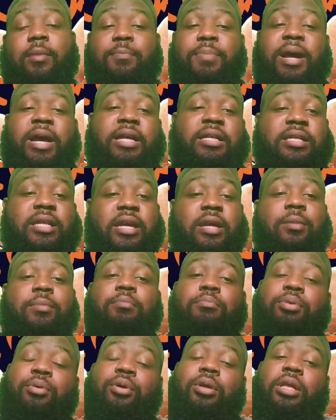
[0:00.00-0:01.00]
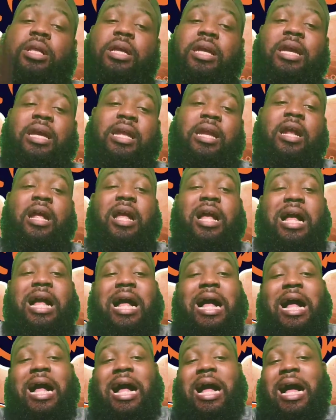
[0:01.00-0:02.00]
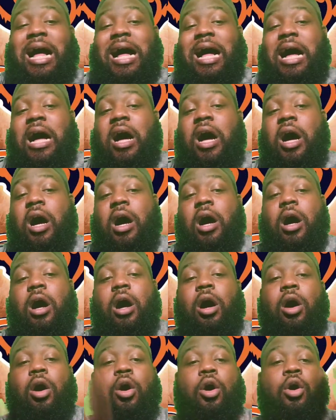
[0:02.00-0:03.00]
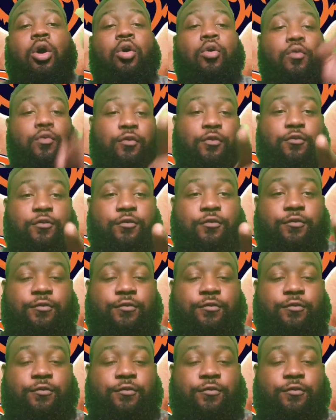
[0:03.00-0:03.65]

Bears can pull it off.